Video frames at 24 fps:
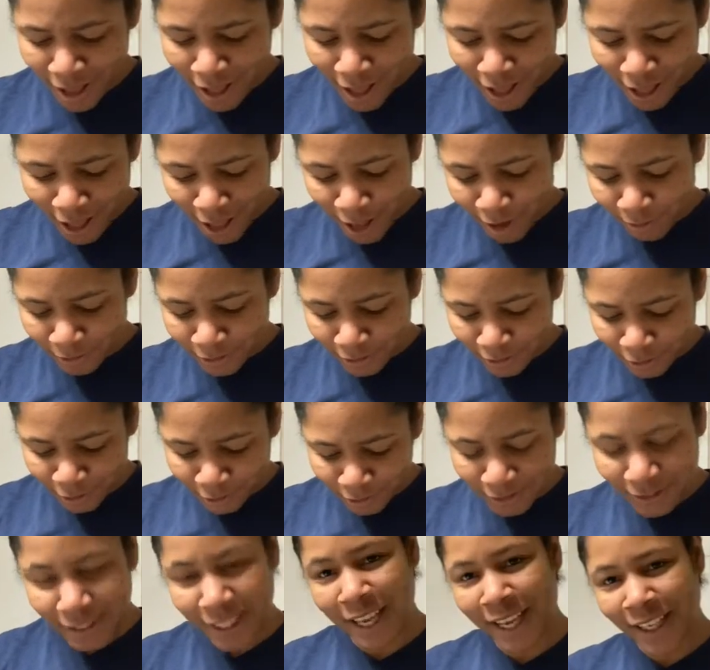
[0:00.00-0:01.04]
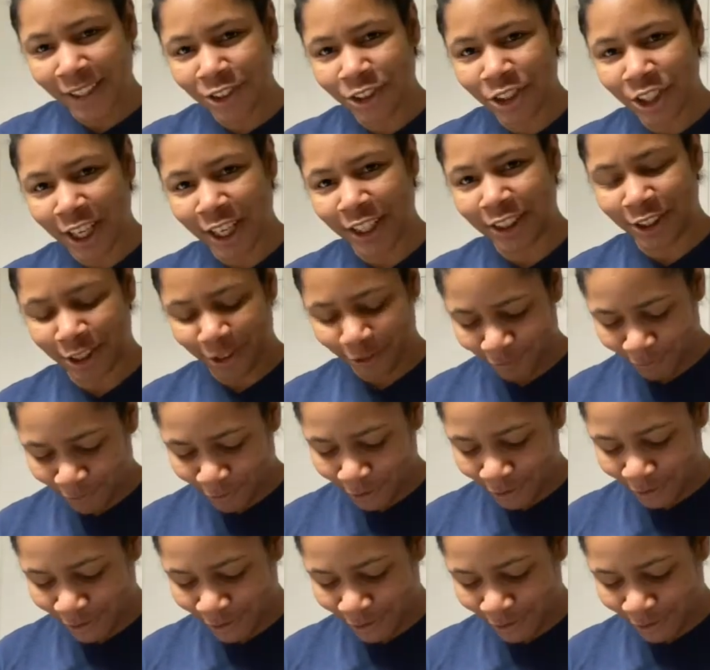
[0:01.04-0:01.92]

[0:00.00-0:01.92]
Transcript: I was a little sketch at first.